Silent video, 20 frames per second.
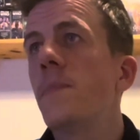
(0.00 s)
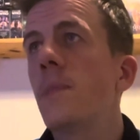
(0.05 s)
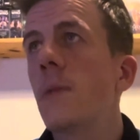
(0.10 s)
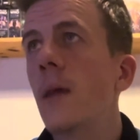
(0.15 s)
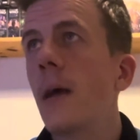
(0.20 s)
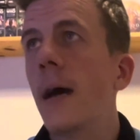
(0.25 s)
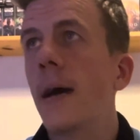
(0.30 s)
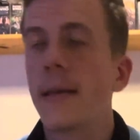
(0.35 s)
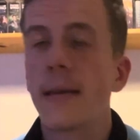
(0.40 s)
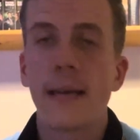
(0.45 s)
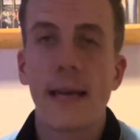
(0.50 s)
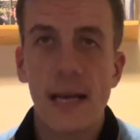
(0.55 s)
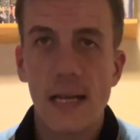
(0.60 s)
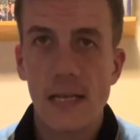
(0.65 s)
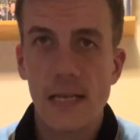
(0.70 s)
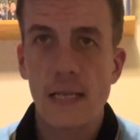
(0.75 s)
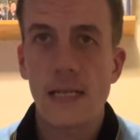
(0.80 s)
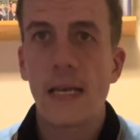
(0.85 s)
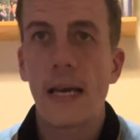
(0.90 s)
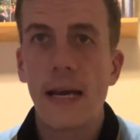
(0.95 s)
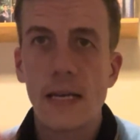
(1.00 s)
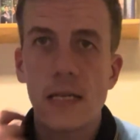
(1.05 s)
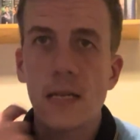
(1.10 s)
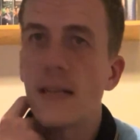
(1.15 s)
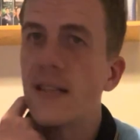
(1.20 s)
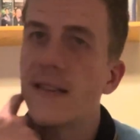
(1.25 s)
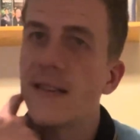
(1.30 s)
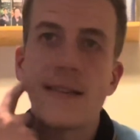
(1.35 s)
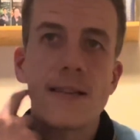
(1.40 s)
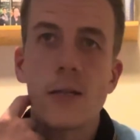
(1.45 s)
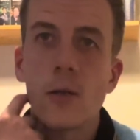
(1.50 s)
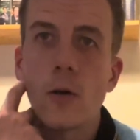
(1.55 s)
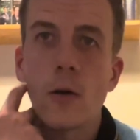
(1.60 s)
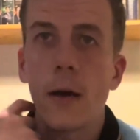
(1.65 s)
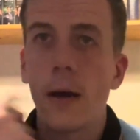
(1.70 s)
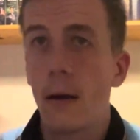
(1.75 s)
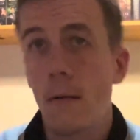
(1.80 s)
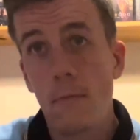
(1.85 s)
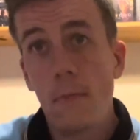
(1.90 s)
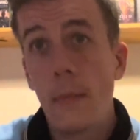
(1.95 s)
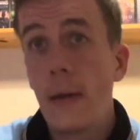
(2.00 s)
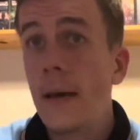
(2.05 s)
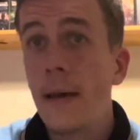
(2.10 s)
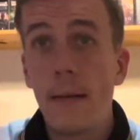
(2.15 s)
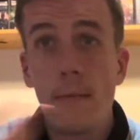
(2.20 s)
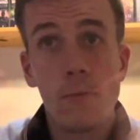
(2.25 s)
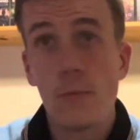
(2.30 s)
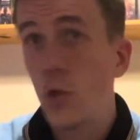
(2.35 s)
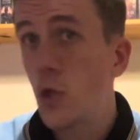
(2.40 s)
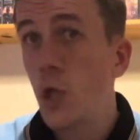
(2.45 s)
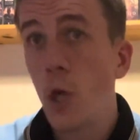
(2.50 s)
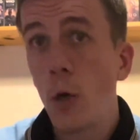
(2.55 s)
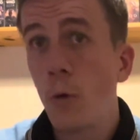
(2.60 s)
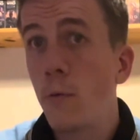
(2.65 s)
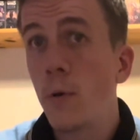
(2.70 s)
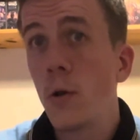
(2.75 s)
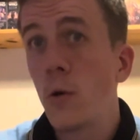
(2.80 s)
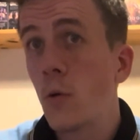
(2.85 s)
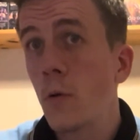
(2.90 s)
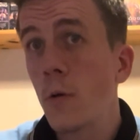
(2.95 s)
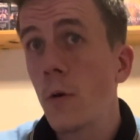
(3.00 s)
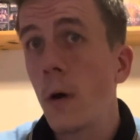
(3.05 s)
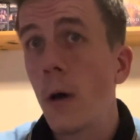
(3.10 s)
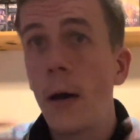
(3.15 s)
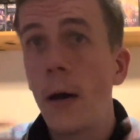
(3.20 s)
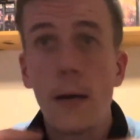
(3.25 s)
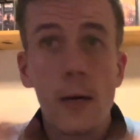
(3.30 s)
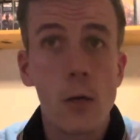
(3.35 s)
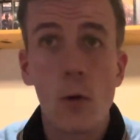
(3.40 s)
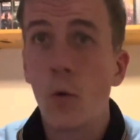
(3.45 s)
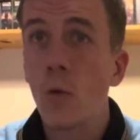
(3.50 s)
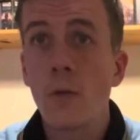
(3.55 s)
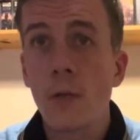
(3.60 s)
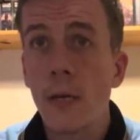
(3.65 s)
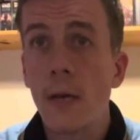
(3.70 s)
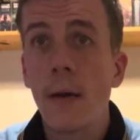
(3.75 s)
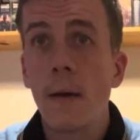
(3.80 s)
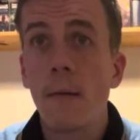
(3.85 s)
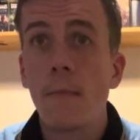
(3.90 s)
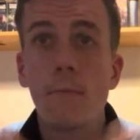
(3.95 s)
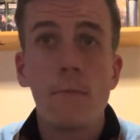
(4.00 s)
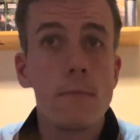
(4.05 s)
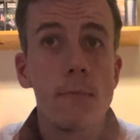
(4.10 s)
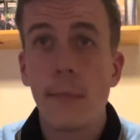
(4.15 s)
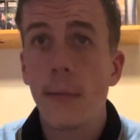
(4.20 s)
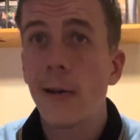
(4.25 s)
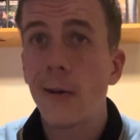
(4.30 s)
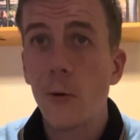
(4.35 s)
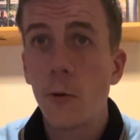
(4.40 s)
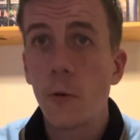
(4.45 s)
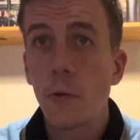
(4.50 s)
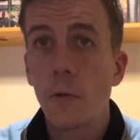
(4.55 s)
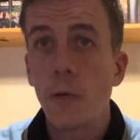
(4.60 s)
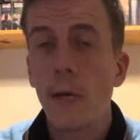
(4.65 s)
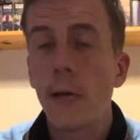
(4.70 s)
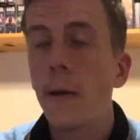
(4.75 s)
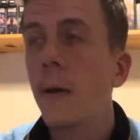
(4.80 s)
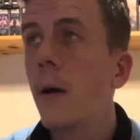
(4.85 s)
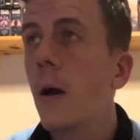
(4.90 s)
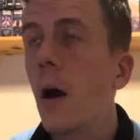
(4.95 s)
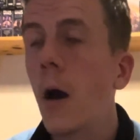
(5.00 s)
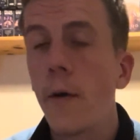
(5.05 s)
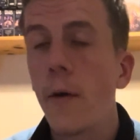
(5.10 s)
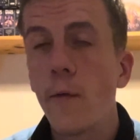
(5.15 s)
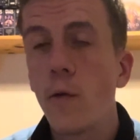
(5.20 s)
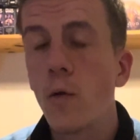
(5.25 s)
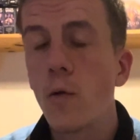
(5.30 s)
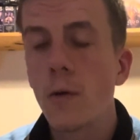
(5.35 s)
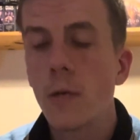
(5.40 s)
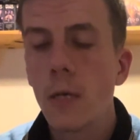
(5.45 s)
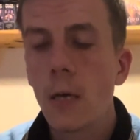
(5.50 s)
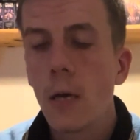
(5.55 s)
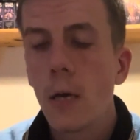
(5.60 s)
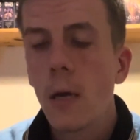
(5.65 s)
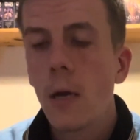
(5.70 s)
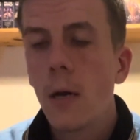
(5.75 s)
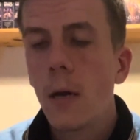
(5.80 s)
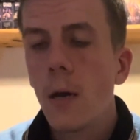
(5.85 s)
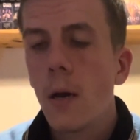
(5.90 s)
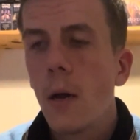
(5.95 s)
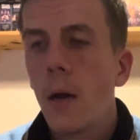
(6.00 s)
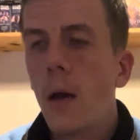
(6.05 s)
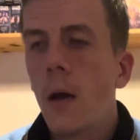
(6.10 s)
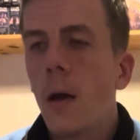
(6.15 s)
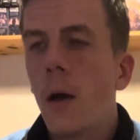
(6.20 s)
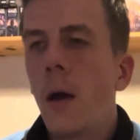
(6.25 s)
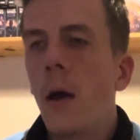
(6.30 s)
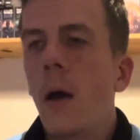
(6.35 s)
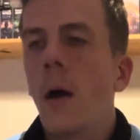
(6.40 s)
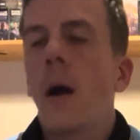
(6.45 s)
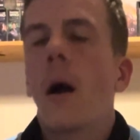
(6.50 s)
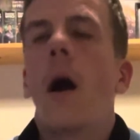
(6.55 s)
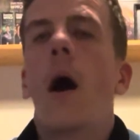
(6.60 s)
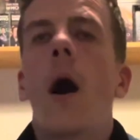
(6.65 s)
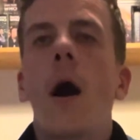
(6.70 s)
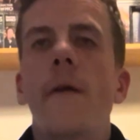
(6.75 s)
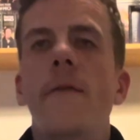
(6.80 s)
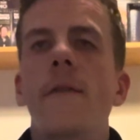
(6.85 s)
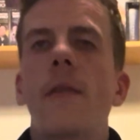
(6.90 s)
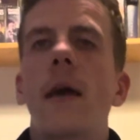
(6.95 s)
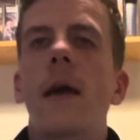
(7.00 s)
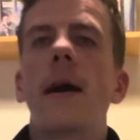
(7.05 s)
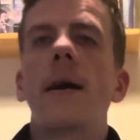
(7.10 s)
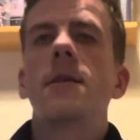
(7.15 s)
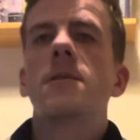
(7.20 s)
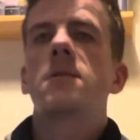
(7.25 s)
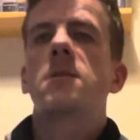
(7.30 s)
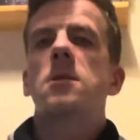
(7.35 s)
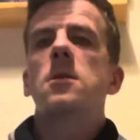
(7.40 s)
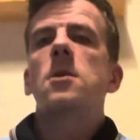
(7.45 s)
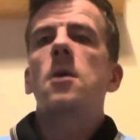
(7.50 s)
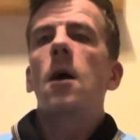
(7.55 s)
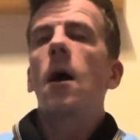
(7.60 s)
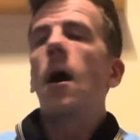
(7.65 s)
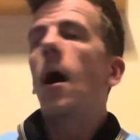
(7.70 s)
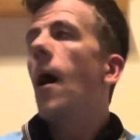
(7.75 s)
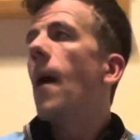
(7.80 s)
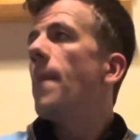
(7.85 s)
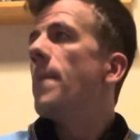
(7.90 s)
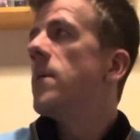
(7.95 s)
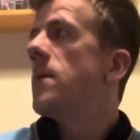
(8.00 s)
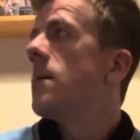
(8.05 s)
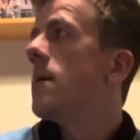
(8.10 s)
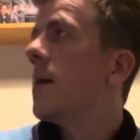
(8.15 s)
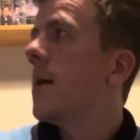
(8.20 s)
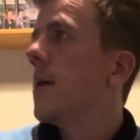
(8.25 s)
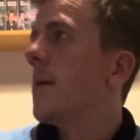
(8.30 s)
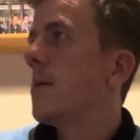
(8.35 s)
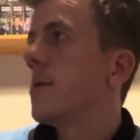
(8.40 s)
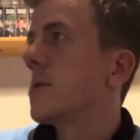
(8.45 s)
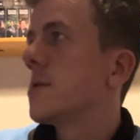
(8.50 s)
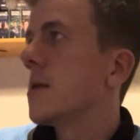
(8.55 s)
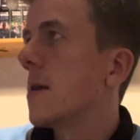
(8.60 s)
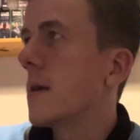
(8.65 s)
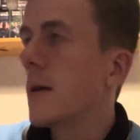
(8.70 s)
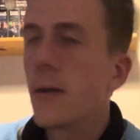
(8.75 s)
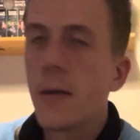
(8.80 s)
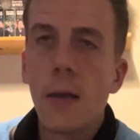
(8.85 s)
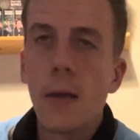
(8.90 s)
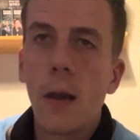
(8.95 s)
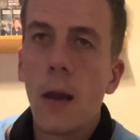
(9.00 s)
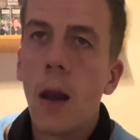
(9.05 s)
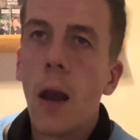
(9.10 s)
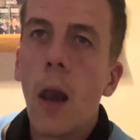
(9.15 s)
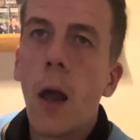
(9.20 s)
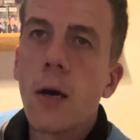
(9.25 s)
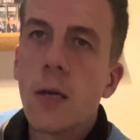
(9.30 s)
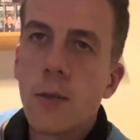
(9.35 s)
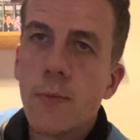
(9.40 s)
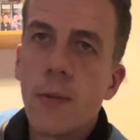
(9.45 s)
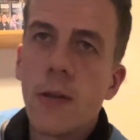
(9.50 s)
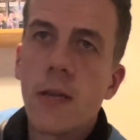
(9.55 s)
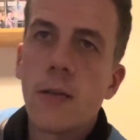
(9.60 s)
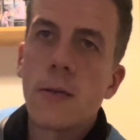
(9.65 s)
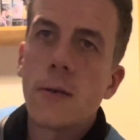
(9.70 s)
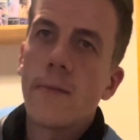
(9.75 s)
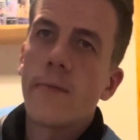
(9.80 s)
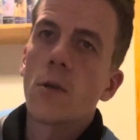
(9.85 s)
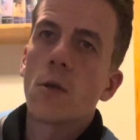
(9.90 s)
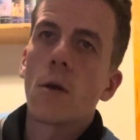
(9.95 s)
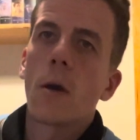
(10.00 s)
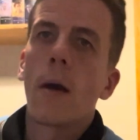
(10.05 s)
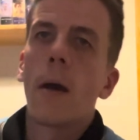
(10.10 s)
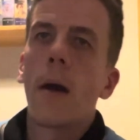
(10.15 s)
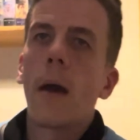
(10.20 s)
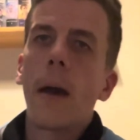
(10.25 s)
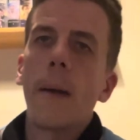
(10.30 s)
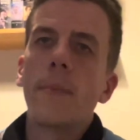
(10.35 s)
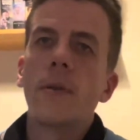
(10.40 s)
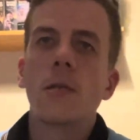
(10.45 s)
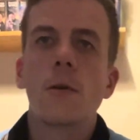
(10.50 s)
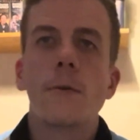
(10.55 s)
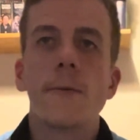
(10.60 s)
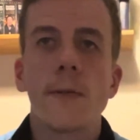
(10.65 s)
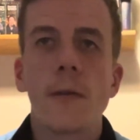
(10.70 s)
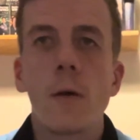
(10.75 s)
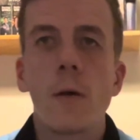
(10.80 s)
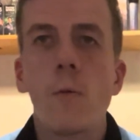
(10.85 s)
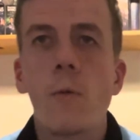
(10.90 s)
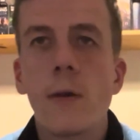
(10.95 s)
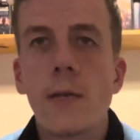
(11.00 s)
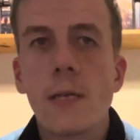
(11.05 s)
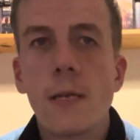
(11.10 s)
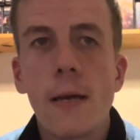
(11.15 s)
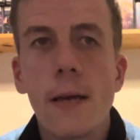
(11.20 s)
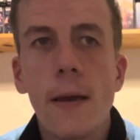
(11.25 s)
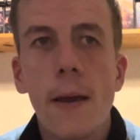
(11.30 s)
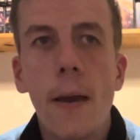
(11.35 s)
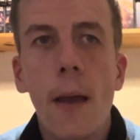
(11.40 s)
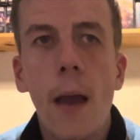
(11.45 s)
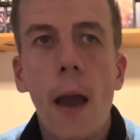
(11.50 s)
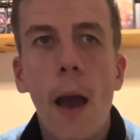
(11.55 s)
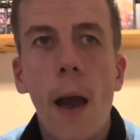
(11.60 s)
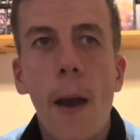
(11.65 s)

and he gets a text, and Joe ignores it, of course. After that, in the stunning last minutes of the episode, we see